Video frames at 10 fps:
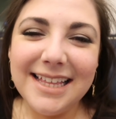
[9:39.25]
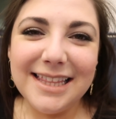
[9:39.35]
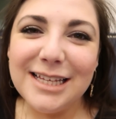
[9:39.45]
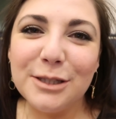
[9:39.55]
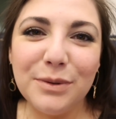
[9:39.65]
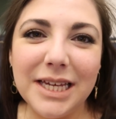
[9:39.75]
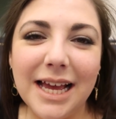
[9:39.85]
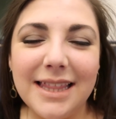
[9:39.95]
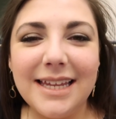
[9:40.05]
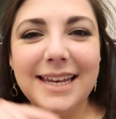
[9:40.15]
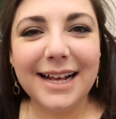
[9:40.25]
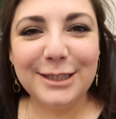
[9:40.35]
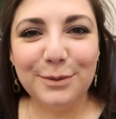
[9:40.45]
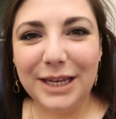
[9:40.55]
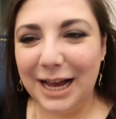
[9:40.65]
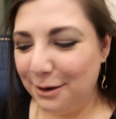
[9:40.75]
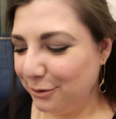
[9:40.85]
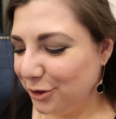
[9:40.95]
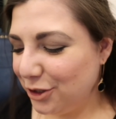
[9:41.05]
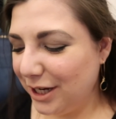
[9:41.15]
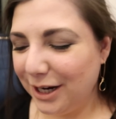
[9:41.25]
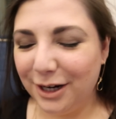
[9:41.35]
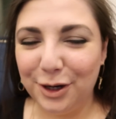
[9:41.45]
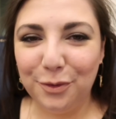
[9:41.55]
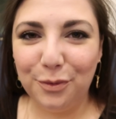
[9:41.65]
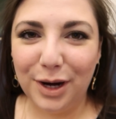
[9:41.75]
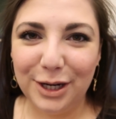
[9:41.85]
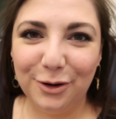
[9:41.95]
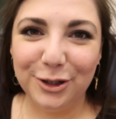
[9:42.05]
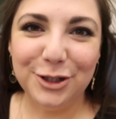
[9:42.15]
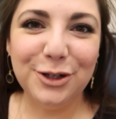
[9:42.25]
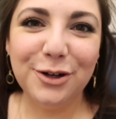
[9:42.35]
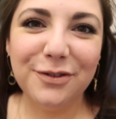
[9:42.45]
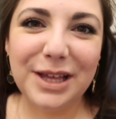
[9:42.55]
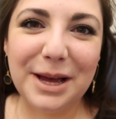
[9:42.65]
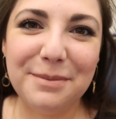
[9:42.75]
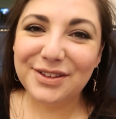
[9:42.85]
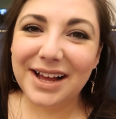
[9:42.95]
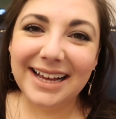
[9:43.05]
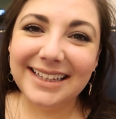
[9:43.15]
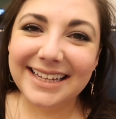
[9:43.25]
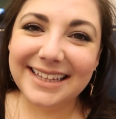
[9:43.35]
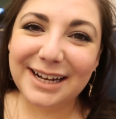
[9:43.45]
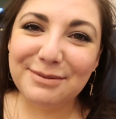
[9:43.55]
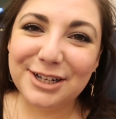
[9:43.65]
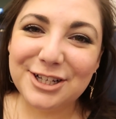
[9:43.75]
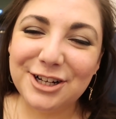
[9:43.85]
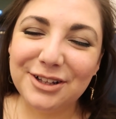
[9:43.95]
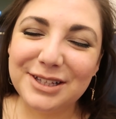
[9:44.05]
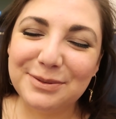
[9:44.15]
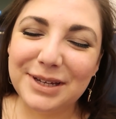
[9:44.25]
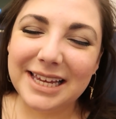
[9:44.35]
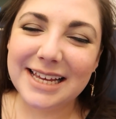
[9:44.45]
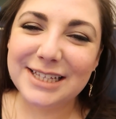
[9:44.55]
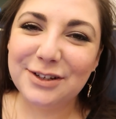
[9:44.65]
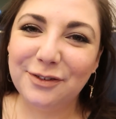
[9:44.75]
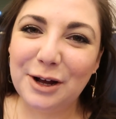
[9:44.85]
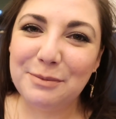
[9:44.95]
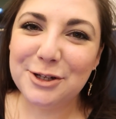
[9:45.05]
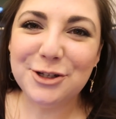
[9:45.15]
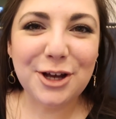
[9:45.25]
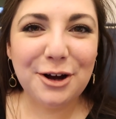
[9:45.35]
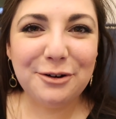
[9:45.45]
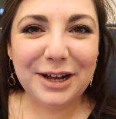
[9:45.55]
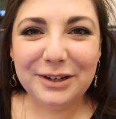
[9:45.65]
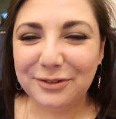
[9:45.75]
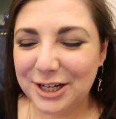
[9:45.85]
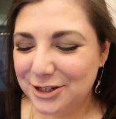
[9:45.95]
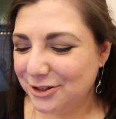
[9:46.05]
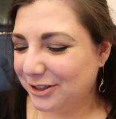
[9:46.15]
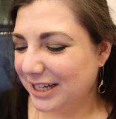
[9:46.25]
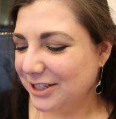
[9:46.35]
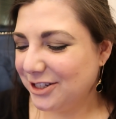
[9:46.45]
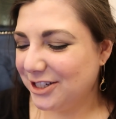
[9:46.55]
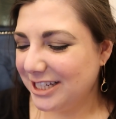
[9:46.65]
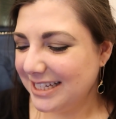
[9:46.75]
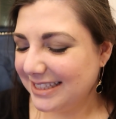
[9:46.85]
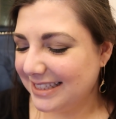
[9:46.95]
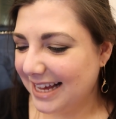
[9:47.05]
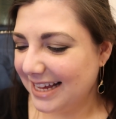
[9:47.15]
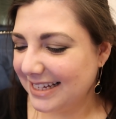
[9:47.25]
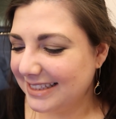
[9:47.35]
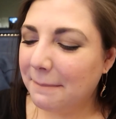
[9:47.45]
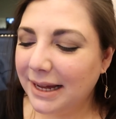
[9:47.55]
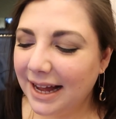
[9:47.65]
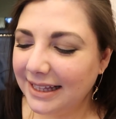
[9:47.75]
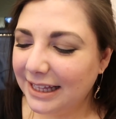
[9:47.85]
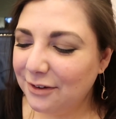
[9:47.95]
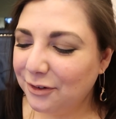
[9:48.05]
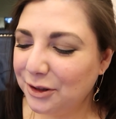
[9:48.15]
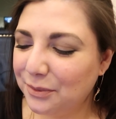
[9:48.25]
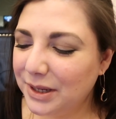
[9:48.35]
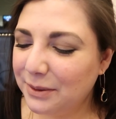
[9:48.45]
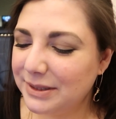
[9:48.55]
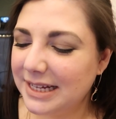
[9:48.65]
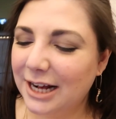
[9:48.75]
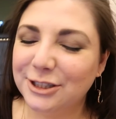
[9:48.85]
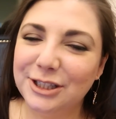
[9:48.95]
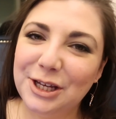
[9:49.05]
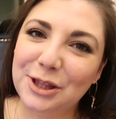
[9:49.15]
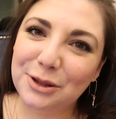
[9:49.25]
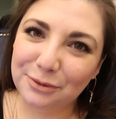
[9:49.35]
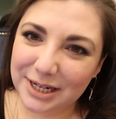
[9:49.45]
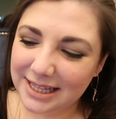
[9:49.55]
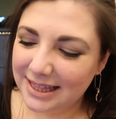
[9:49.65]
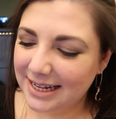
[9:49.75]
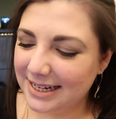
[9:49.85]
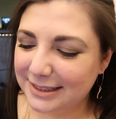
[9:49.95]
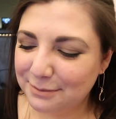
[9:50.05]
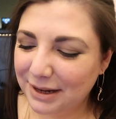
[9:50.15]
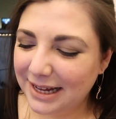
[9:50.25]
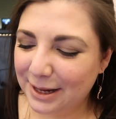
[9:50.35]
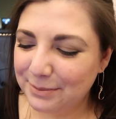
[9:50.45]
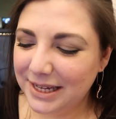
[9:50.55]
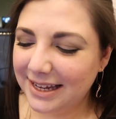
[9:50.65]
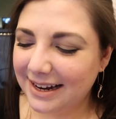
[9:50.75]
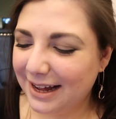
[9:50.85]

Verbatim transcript: this week. And then next week I will share one or two of them. So the highlight that I'm gonna share this week is from Joe and Rachel. And she says, my highlight for the week was actually three things. My hubby and